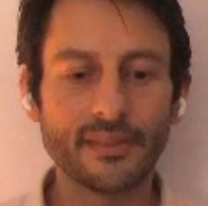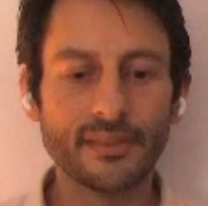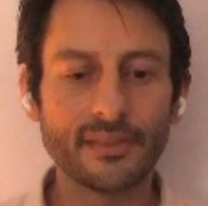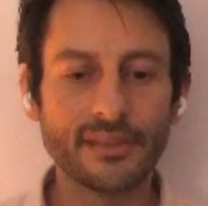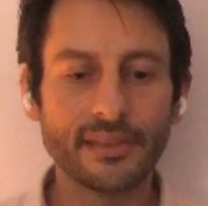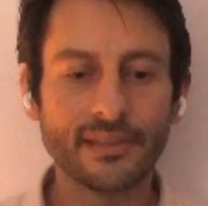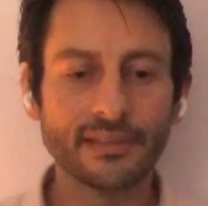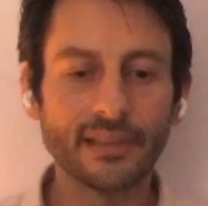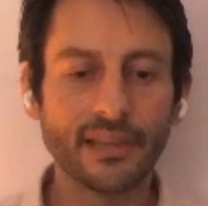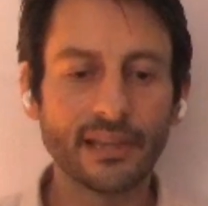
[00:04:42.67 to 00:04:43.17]

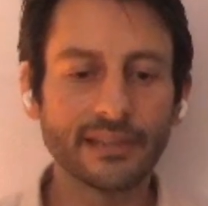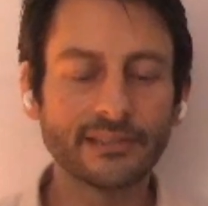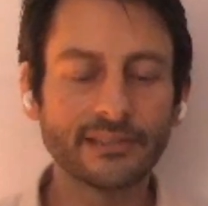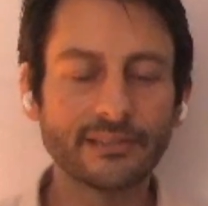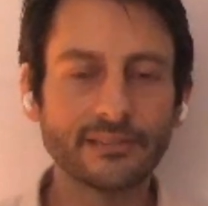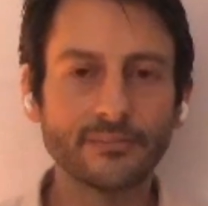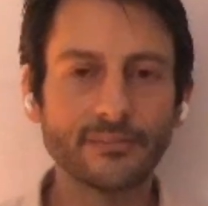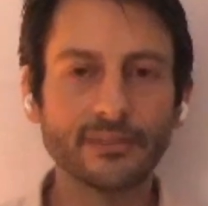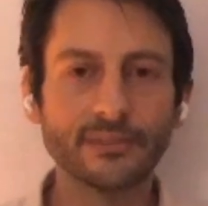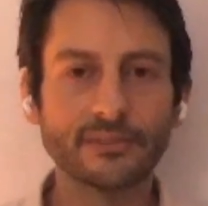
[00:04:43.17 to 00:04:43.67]

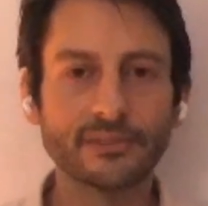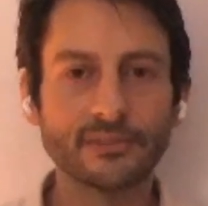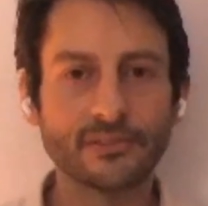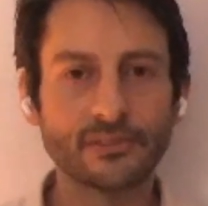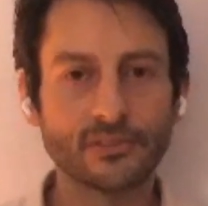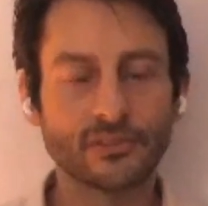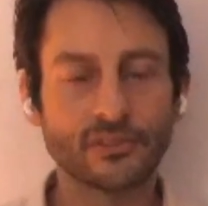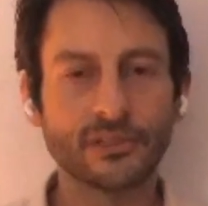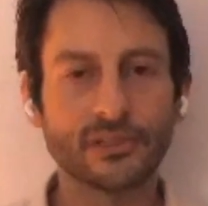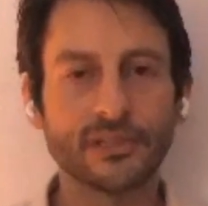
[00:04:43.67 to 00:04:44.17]
Enlightenment
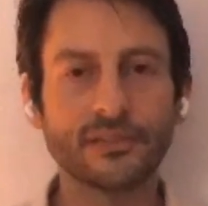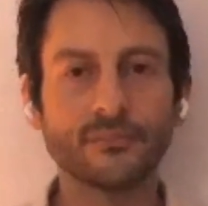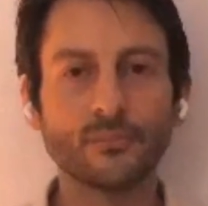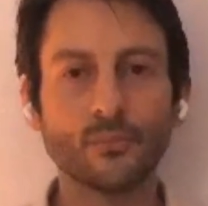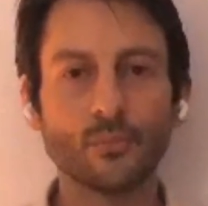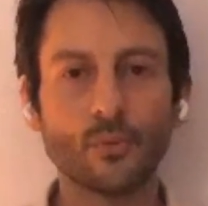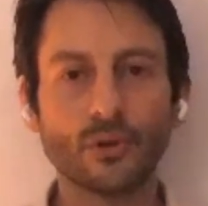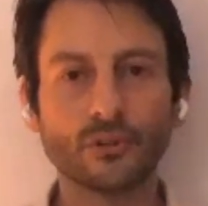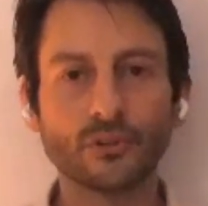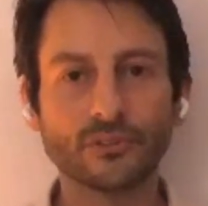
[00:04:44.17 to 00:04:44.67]
to him
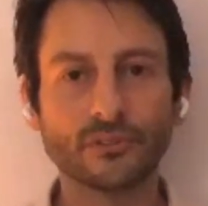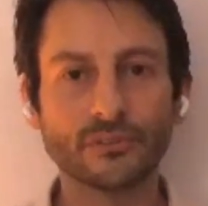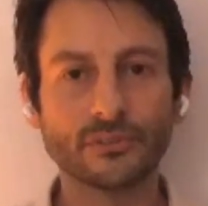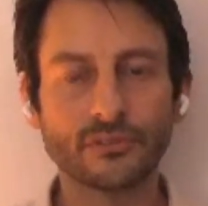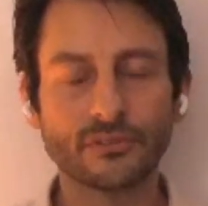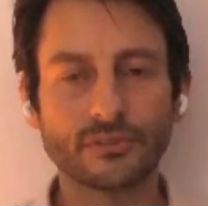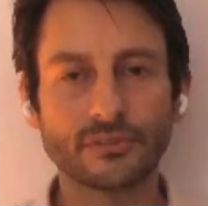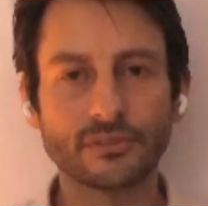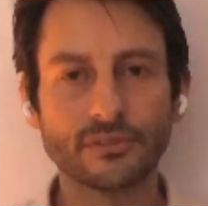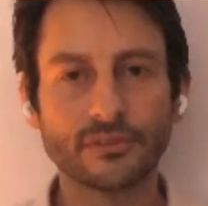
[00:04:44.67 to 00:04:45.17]
wasn't